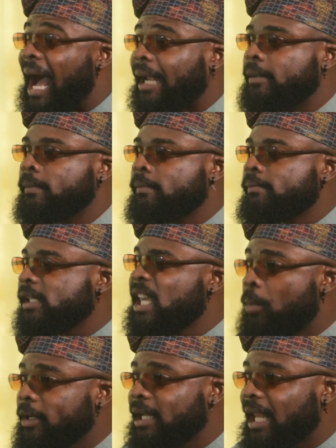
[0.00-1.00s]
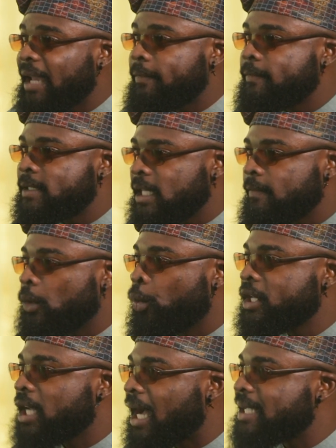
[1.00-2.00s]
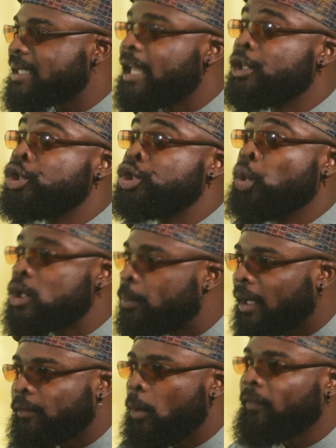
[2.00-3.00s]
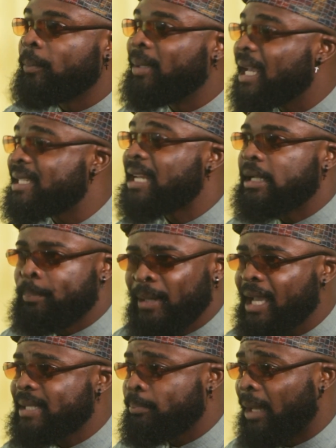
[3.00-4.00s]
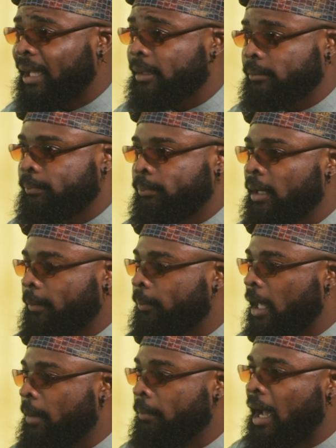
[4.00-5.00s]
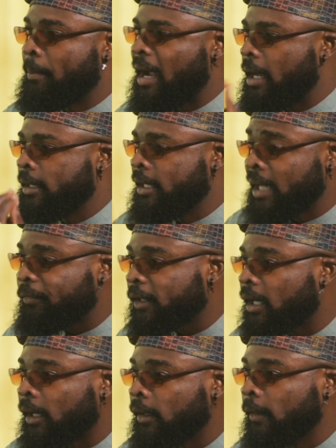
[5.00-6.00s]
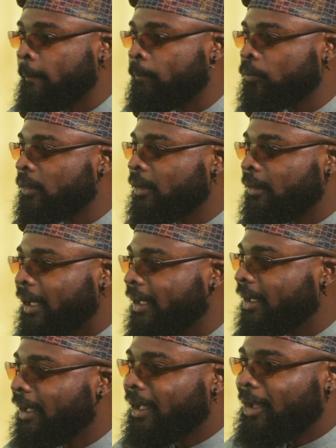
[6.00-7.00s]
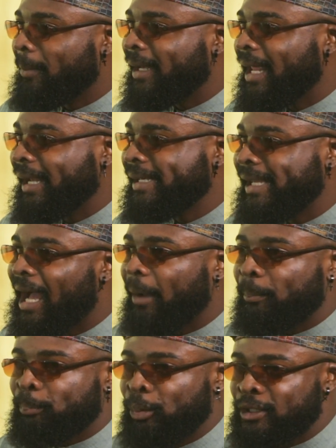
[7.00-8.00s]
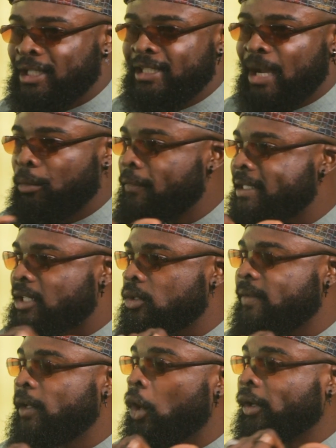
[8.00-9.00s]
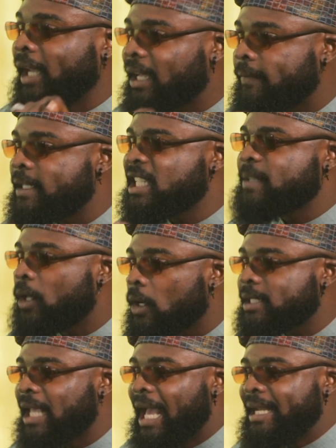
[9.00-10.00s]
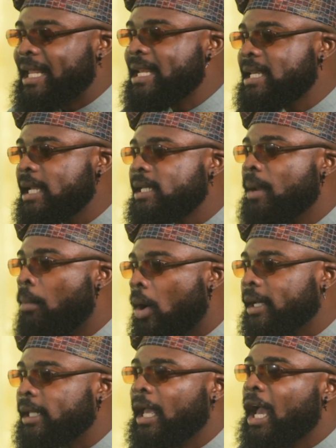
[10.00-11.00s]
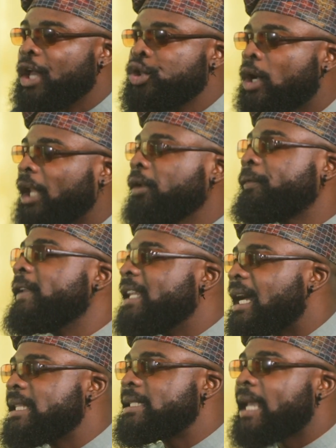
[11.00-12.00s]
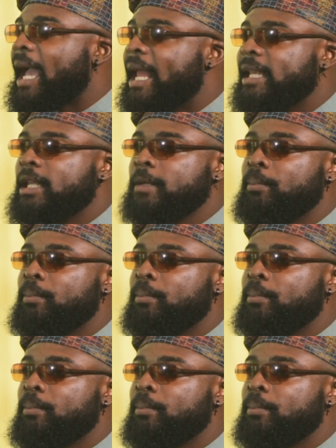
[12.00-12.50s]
and Ebony Life TV, which has a huge platform, one of the biggest black in Africa, right? But then they are putting their movies exclusively on Netflix. It's because they need the money. You cannot finance any